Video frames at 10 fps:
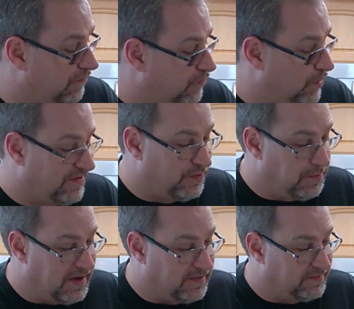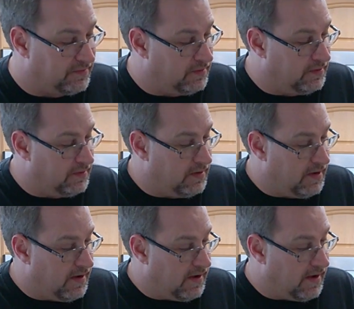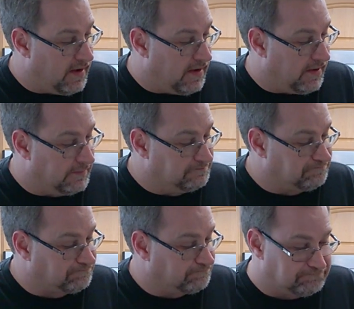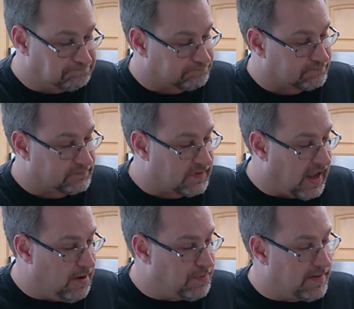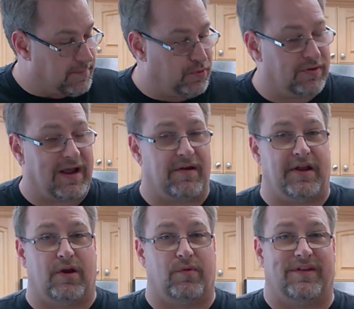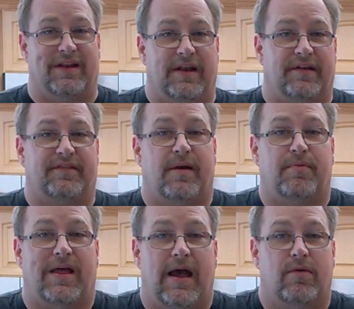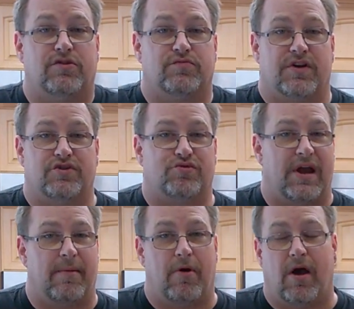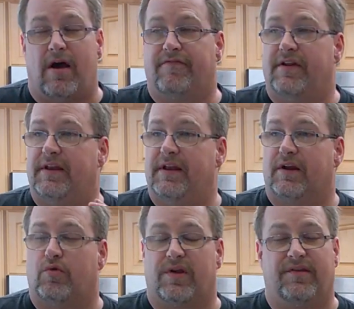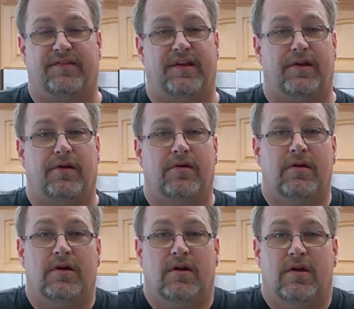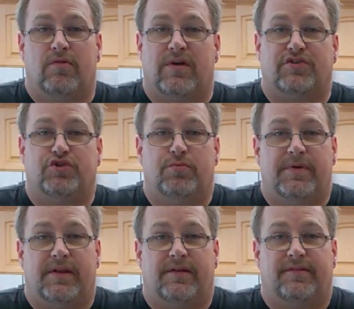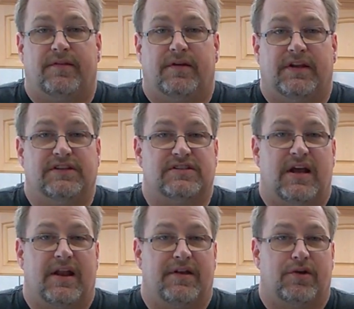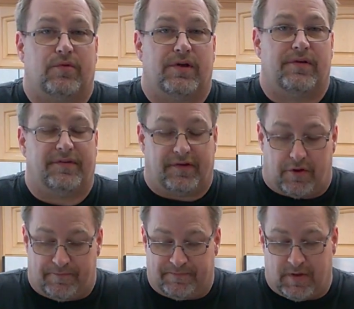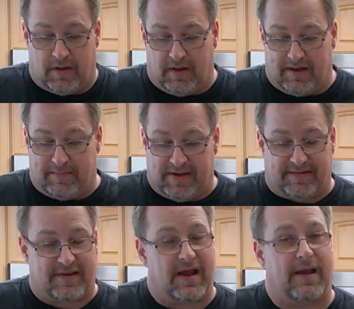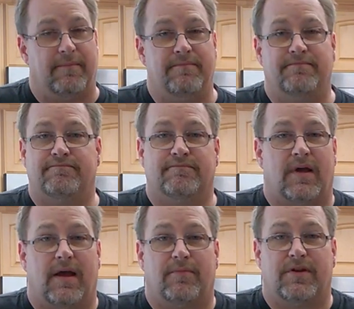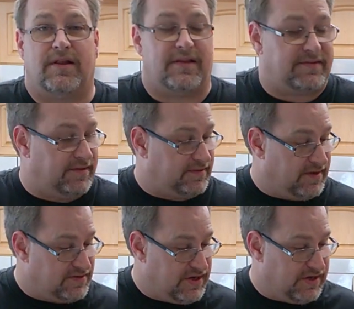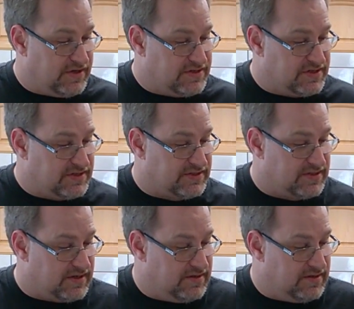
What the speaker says: and 42 minutes. I'll probably pull it out here within the next couple hours. We're going to dry them off and then a quick sear, around 2 minutes each side on the grill. So in the meantime, I'm going to let this continue to just